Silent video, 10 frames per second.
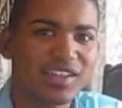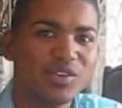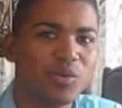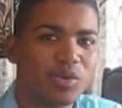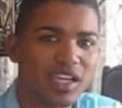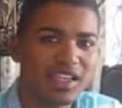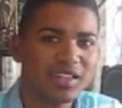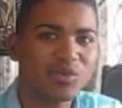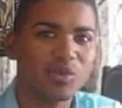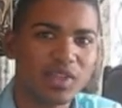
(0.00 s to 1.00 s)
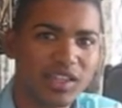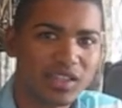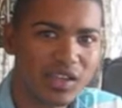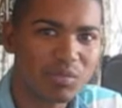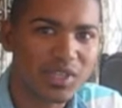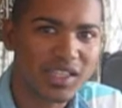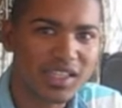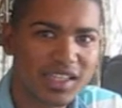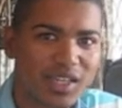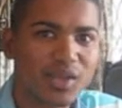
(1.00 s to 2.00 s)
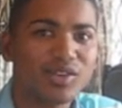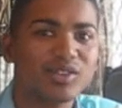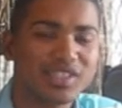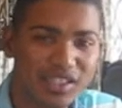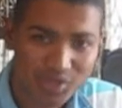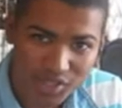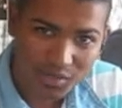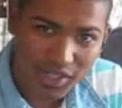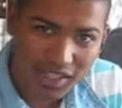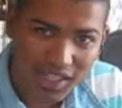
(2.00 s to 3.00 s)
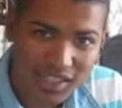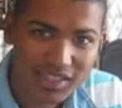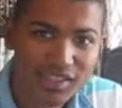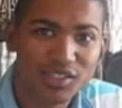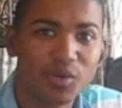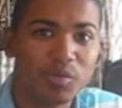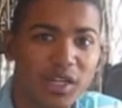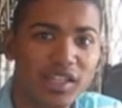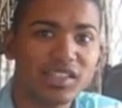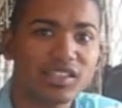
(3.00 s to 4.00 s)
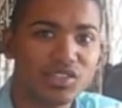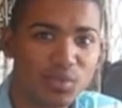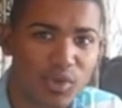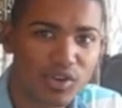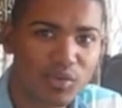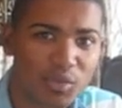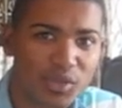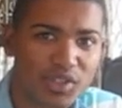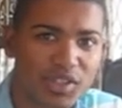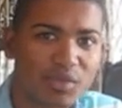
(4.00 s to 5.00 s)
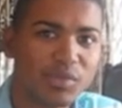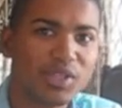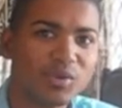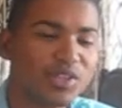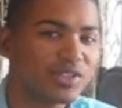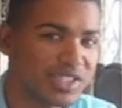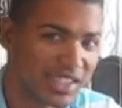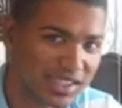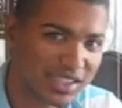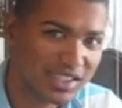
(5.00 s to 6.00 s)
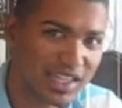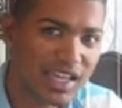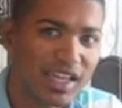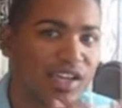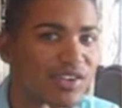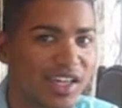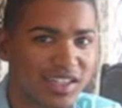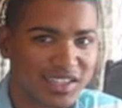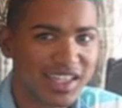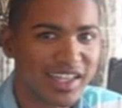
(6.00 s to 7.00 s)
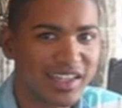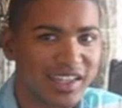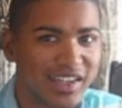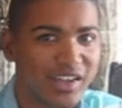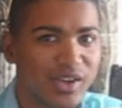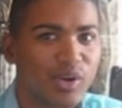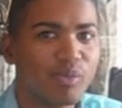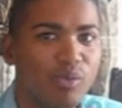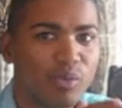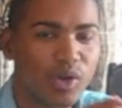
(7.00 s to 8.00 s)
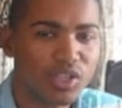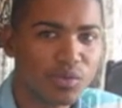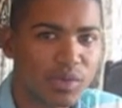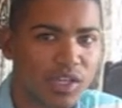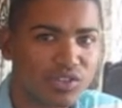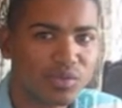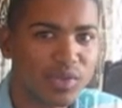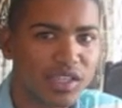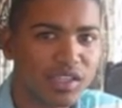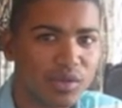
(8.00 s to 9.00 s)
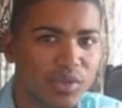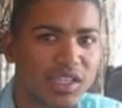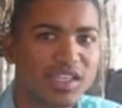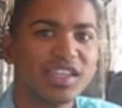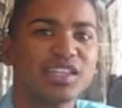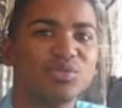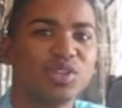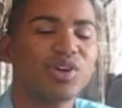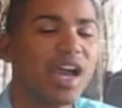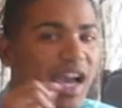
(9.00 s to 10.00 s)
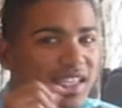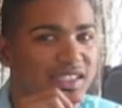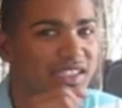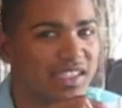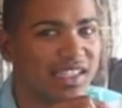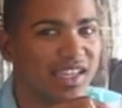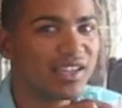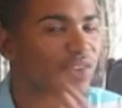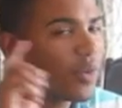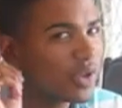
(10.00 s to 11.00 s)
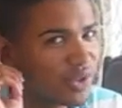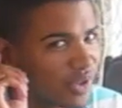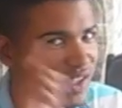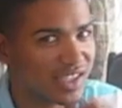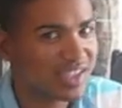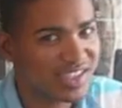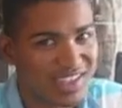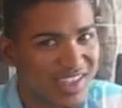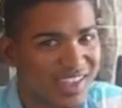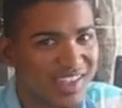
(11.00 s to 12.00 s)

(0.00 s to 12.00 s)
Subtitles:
your brain will interpret it, because that's what your brain does. Your brain is a supercomputer between your senses and your understanding. What your brain should be interpreting is what your eyes see, not what your ears hear.